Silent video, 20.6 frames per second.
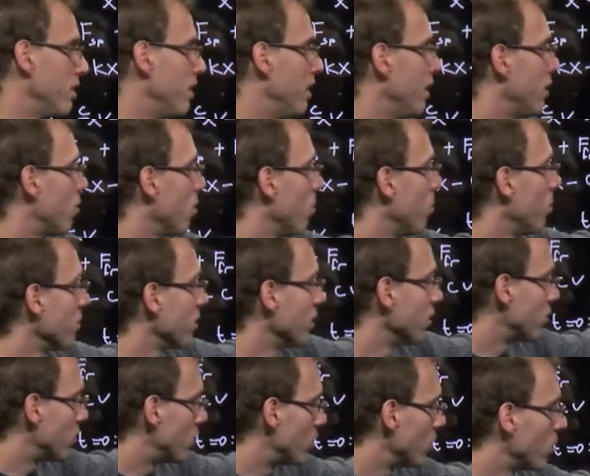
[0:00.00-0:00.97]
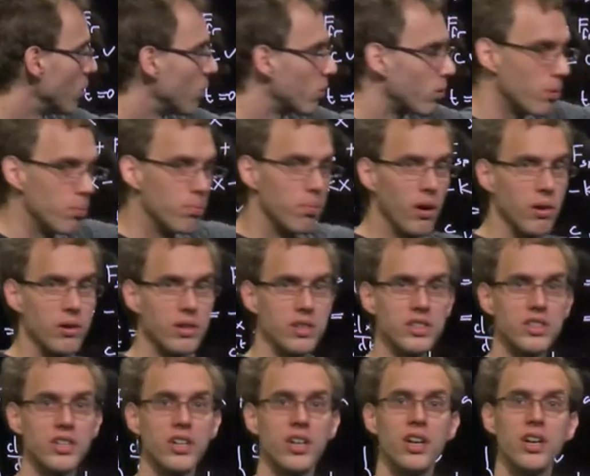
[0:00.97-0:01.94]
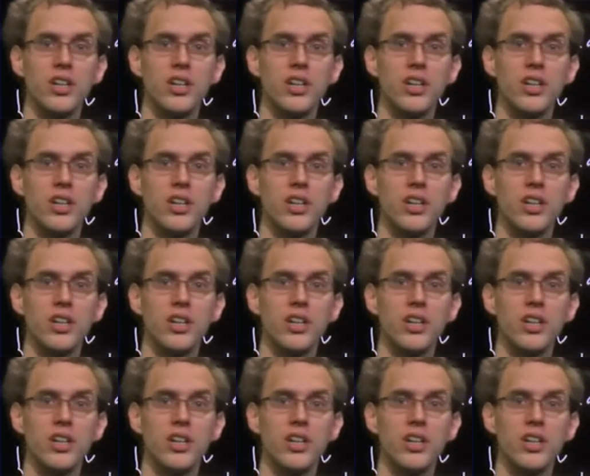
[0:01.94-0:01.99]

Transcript: decoupled in two components.